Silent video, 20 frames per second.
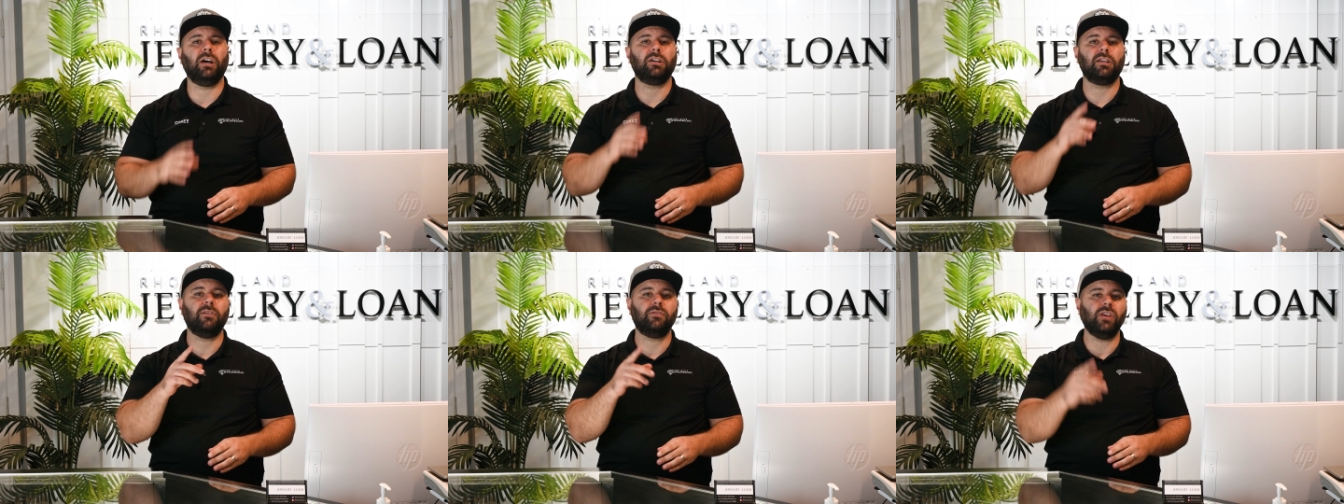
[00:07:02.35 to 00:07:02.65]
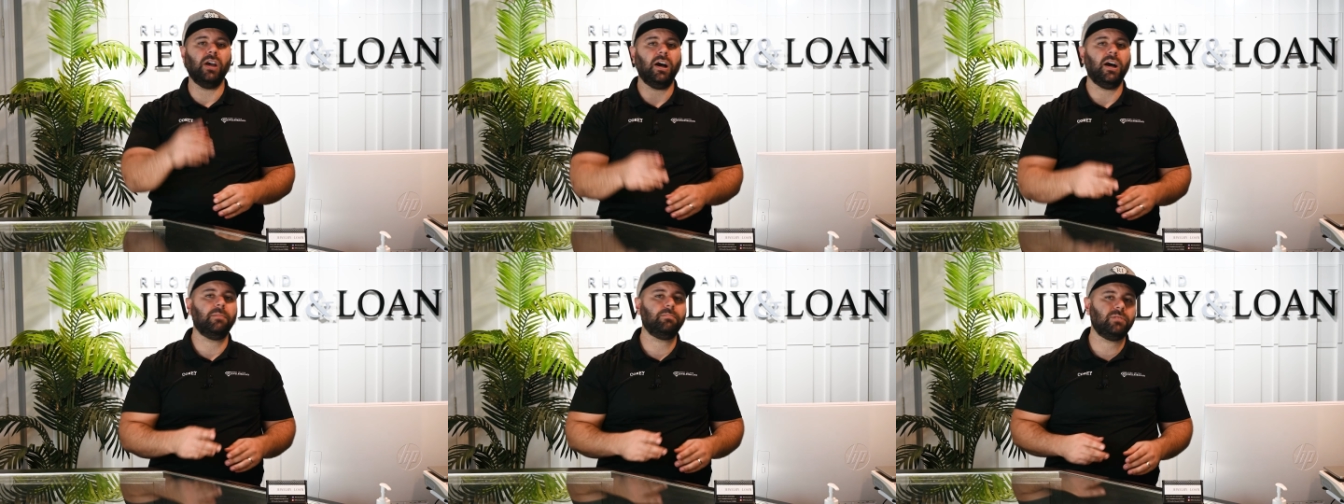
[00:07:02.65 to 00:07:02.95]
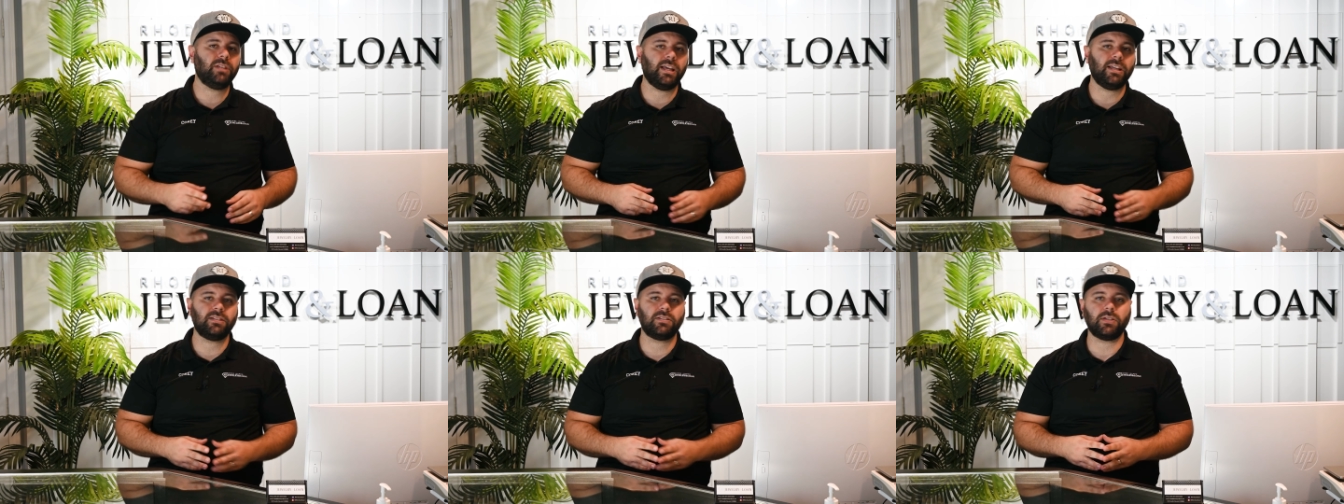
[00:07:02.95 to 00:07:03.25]
I'll give you
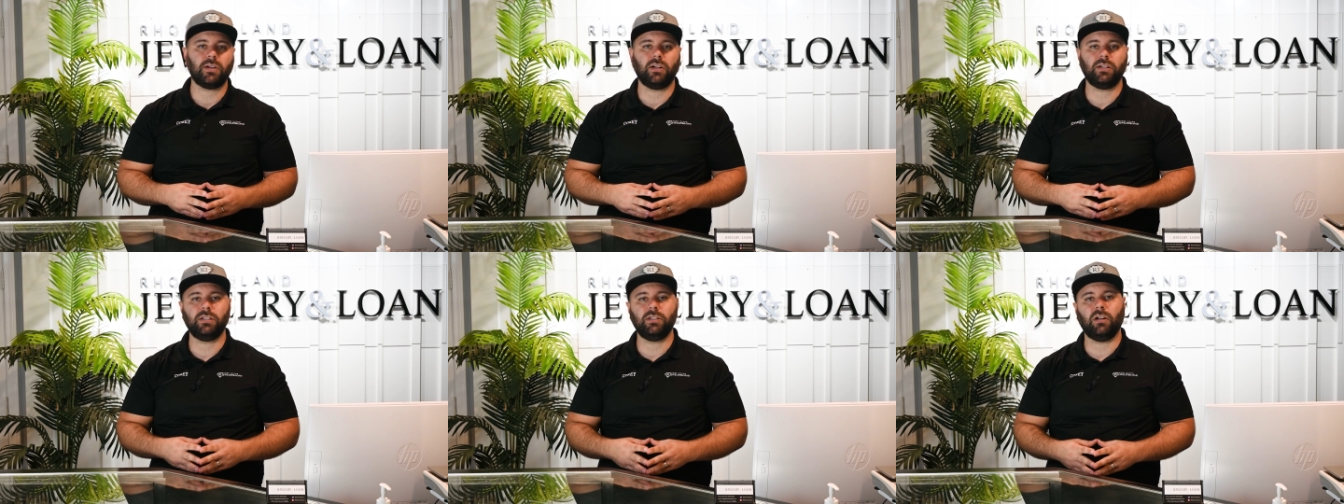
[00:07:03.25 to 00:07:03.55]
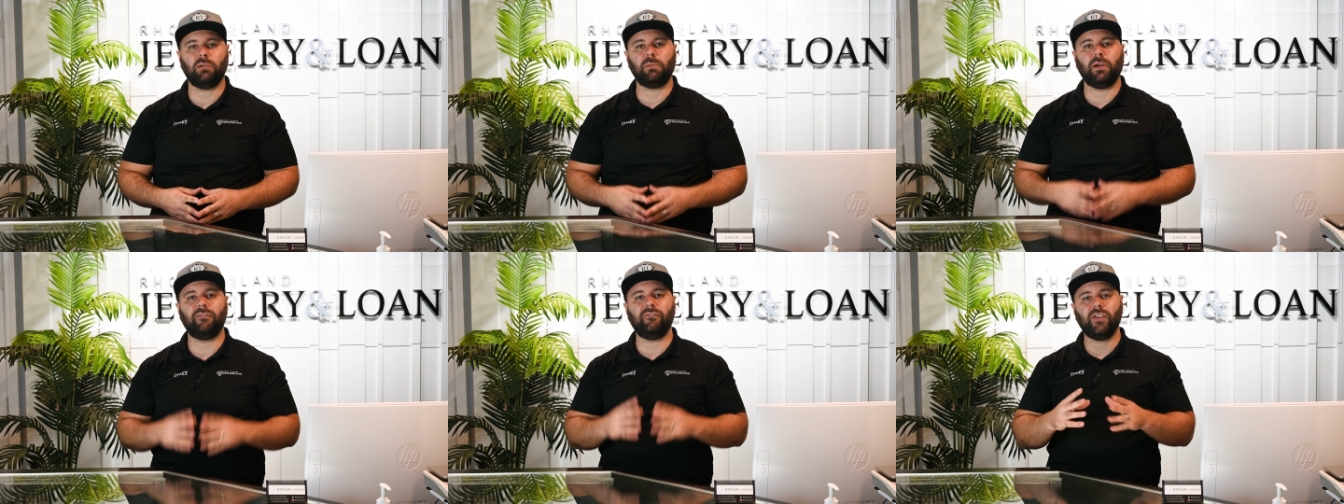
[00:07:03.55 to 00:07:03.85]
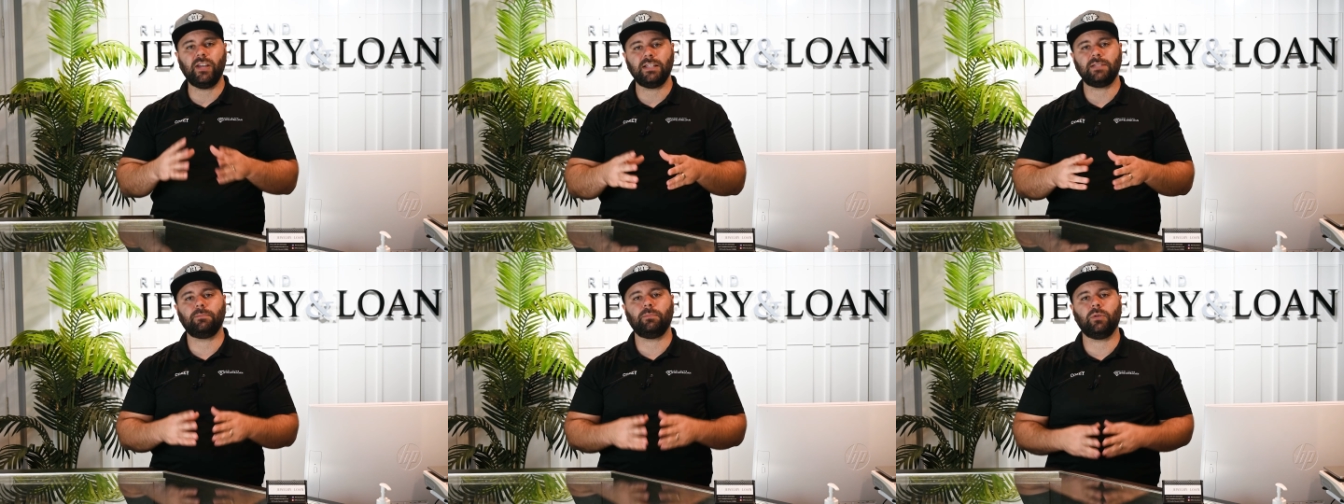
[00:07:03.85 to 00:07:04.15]
updates on it on my
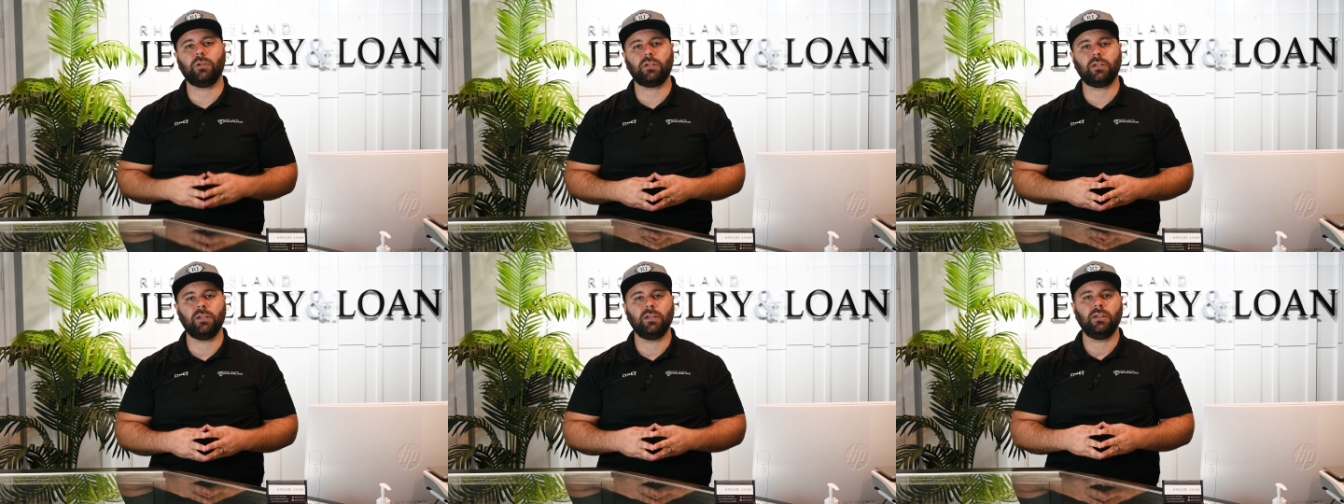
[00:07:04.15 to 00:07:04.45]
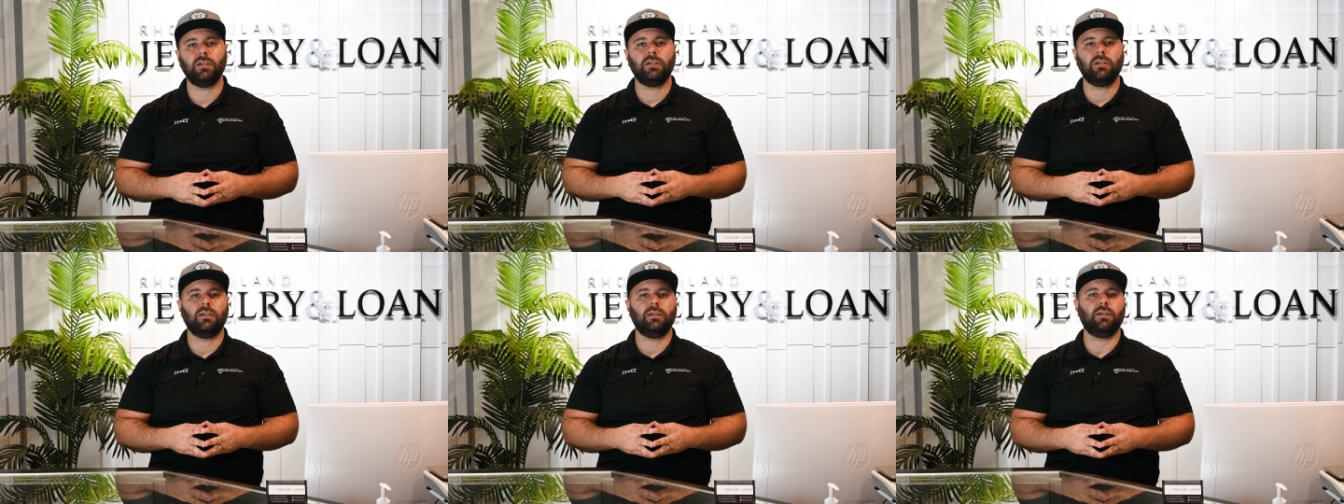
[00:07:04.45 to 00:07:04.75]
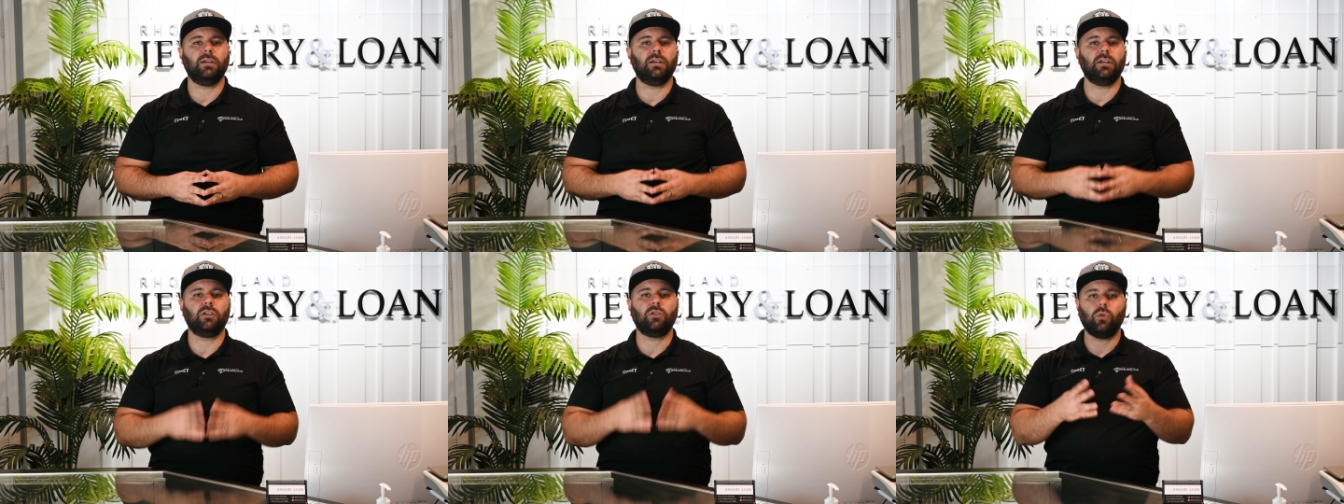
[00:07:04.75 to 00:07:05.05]
Facebook,
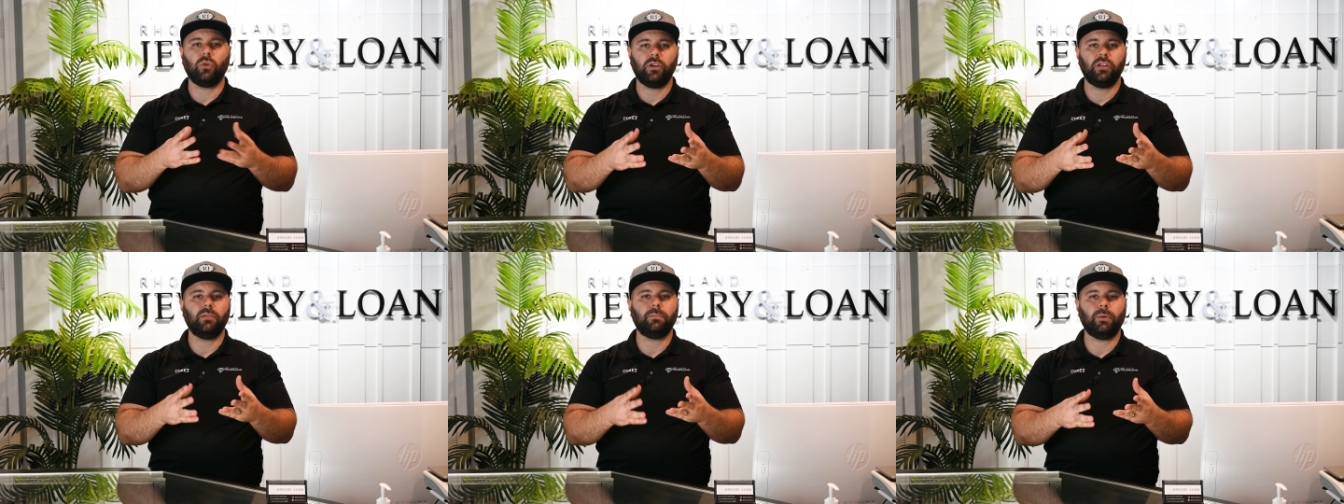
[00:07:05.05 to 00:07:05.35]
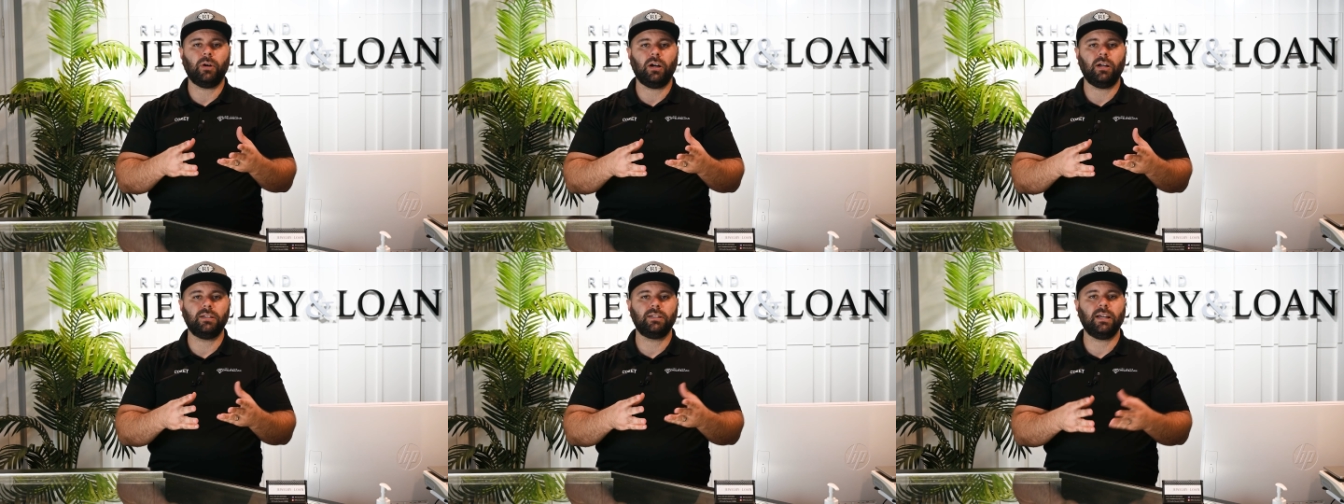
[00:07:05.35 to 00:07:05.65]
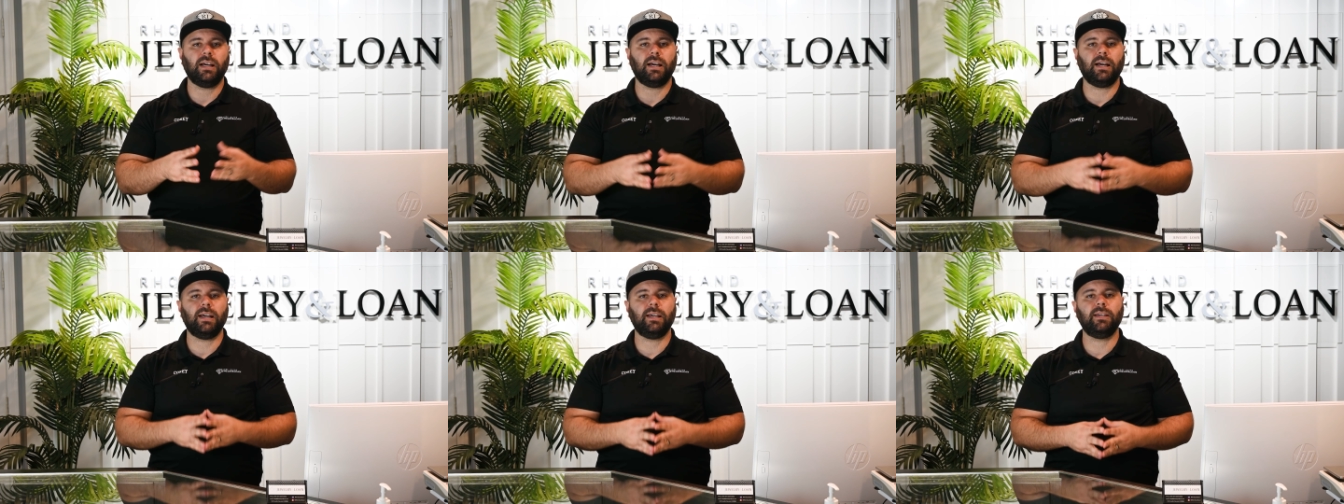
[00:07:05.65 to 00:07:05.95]
uh, Corey the Pawn
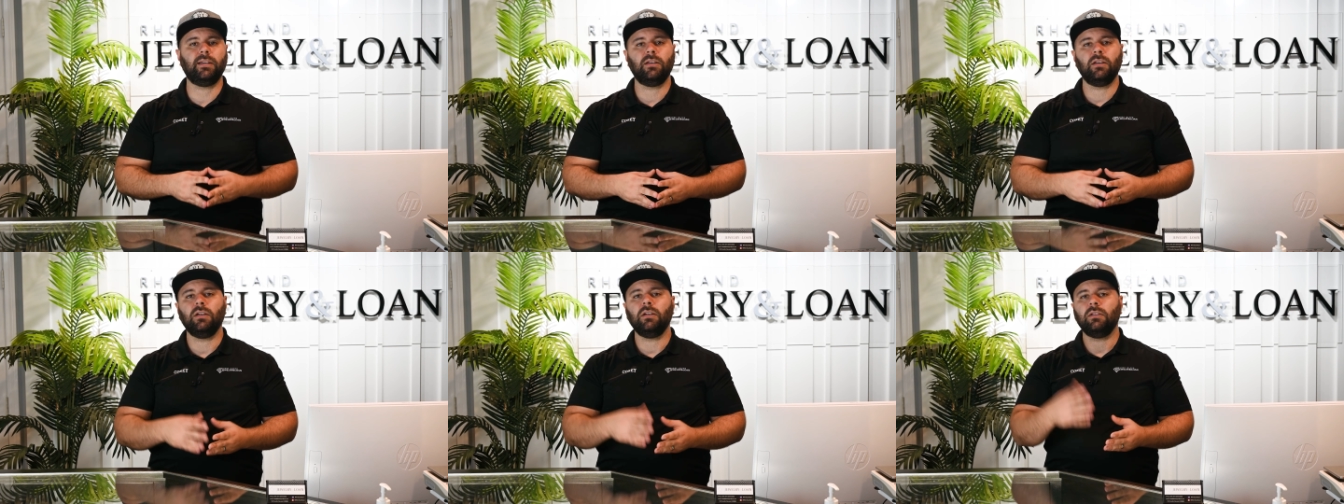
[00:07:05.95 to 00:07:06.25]
Guy.